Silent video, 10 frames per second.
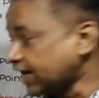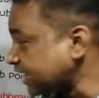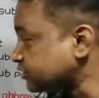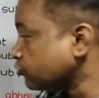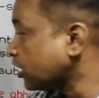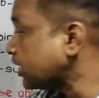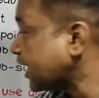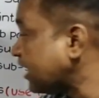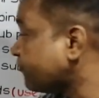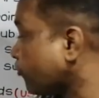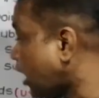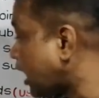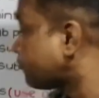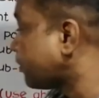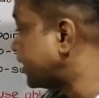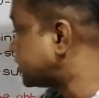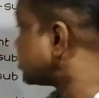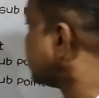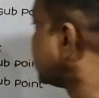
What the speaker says: Next one, A for alphabet.